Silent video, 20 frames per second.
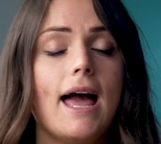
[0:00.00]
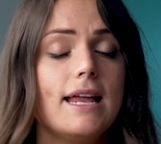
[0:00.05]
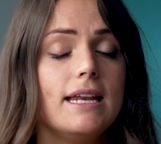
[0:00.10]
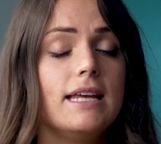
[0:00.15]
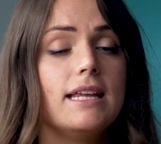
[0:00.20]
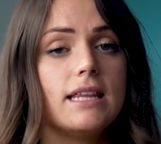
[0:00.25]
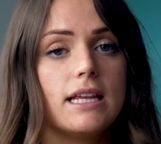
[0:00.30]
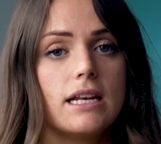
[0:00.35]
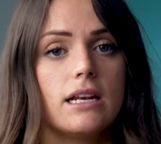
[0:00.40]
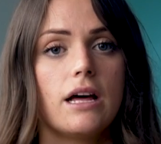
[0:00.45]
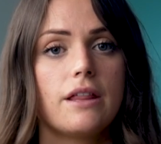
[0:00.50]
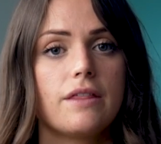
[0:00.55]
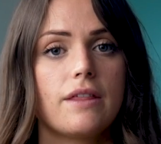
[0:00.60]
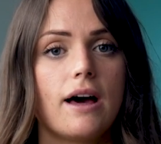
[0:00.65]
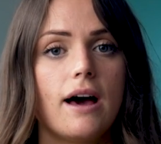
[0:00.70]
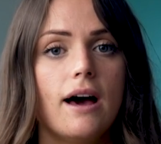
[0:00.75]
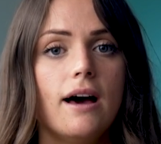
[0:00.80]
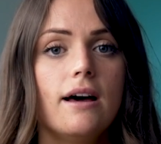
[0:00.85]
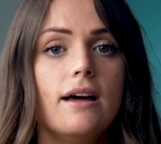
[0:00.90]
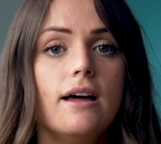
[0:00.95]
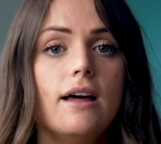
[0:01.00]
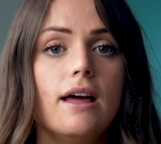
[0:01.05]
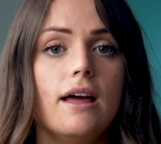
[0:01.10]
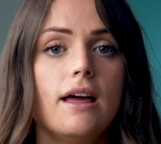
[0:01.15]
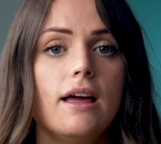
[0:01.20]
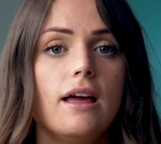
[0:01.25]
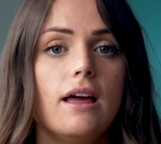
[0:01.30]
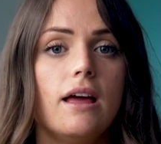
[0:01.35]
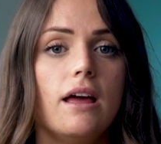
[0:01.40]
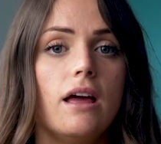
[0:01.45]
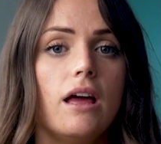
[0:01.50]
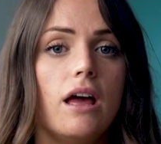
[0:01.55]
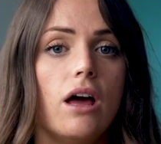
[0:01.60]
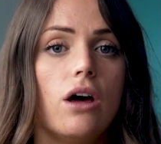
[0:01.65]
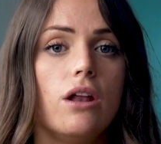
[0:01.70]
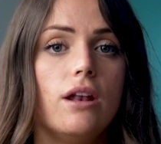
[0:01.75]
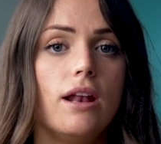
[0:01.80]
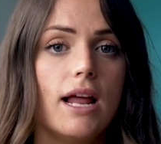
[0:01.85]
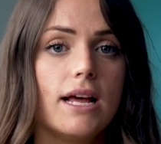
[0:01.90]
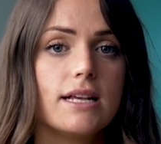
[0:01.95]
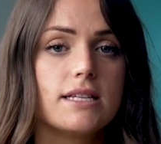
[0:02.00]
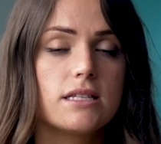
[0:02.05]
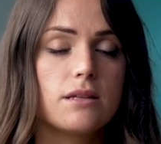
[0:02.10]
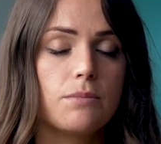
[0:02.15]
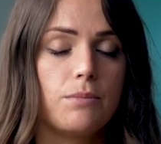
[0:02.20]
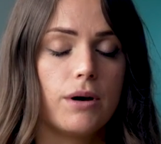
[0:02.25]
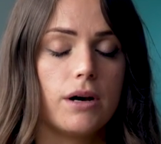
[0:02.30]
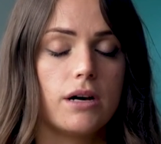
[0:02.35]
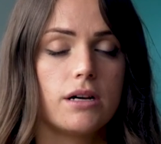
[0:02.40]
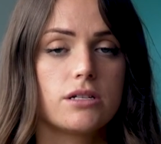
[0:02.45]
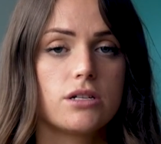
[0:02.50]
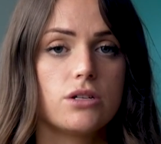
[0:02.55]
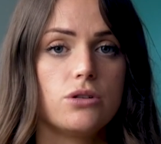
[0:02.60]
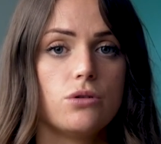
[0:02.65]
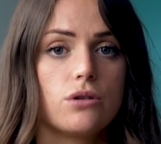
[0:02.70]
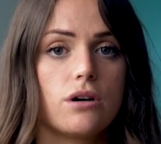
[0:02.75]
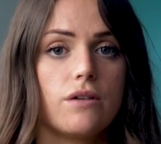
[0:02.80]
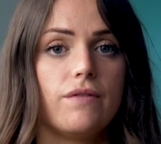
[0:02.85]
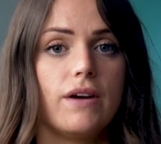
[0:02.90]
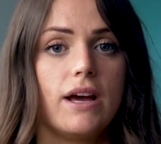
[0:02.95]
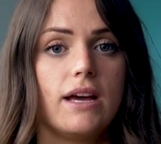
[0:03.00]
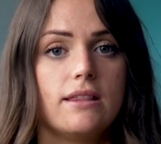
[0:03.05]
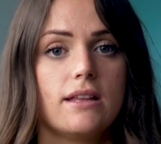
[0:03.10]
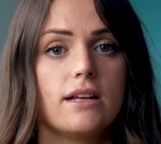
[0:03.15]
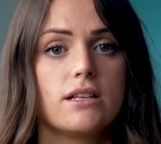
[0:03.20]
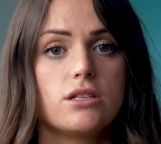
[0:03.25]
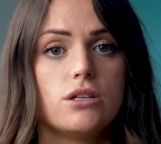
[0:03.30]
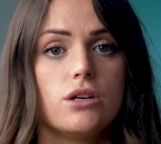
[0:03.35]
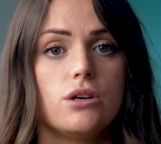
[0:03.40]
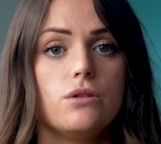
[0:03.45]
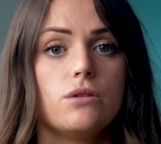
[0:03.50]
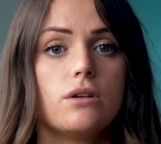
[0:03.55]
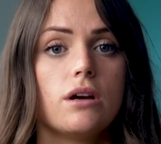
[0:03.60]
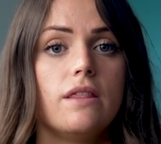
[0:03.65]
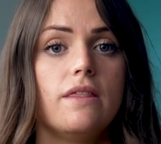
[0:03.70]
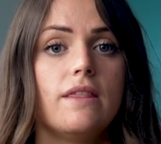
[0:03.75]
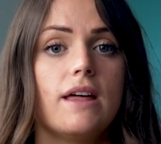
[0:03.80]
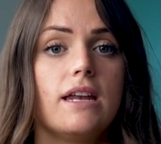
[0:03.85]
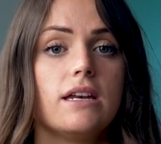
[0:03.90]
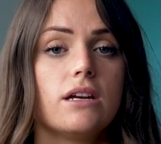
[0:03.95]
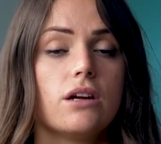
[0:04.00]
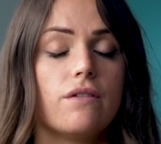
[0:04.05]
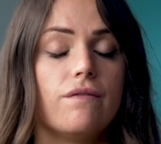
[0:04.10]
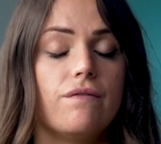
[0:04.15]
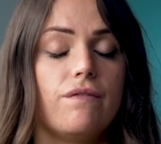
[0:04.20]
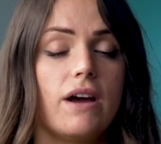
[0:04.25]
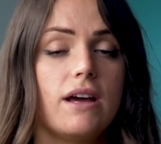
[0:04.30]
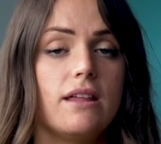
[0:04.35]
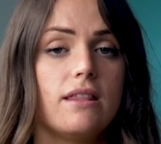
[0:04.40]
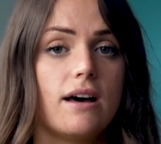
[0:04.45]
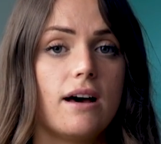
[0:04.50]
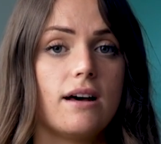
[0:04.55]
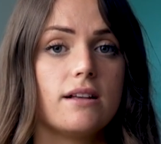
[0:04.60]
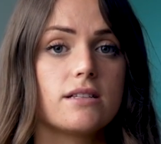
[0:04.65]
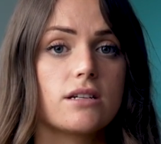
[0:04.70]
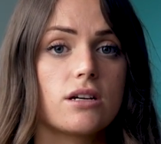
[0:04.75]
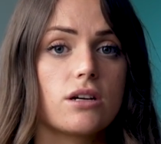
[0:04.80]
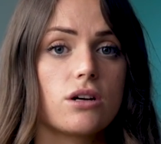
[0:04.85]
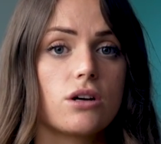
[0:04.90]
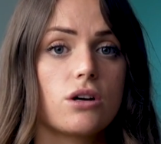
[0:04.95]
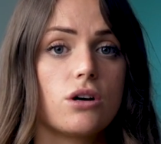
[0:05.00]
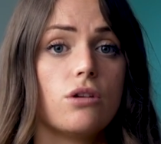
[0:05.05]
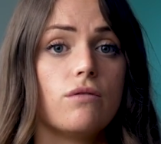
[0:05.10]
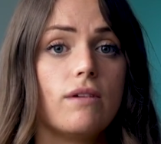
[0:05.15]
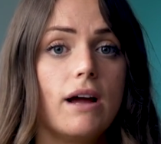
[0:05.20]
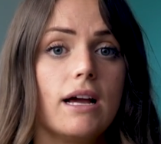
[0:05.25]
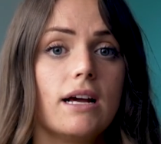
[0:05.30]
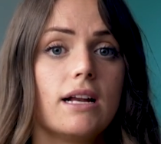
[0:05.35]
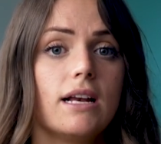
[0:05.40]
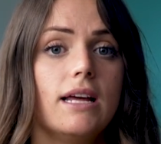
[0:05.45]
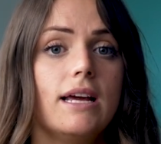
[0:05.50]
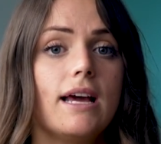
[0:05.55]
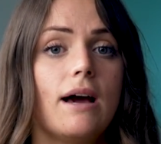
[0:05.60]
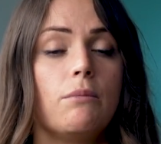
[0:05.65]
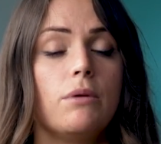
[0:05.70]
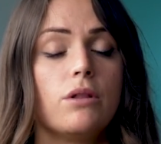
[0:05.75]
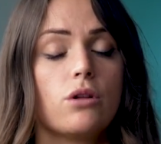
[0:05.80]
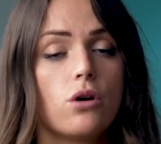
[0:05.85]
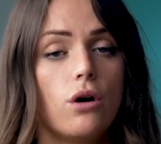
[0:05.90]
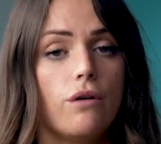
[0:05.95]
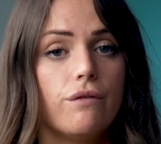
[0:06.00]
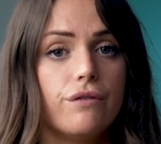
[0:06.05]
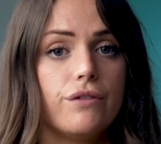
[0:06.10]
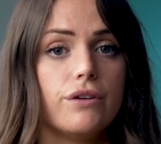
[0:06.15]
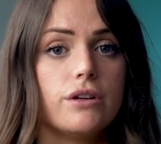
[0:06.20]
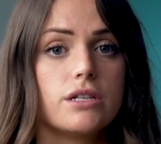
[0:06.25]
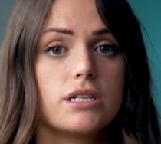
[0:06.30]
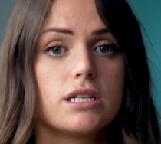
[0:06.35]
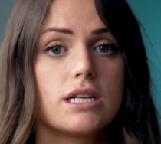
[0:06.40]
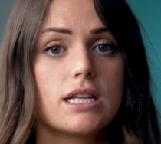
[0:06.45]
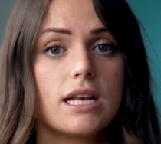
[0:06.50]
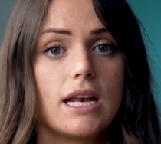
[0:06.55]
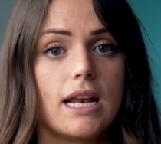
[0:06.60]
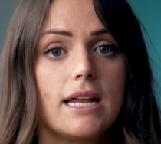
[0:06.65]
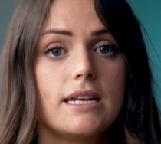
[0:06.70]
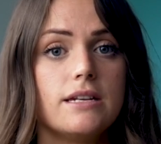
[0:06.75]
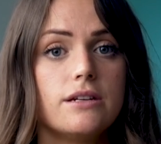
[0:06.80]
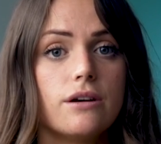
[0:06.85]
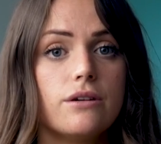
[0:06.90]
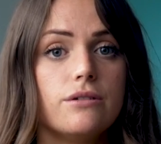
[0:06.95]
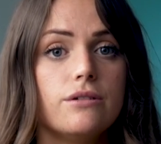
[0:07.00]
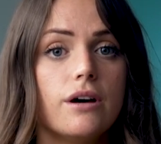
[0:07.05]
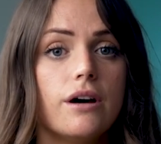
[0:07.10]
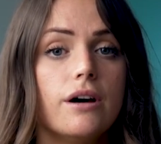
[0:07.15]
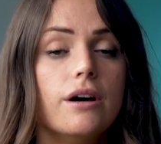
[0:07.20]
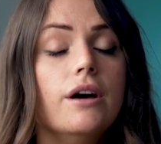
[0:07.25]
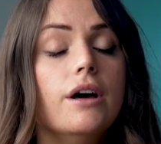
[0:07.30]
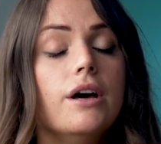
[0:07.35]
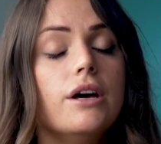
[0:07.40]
anything like that, unless the person you're conveying that to can then convey that correctly and with confidence to the landowner,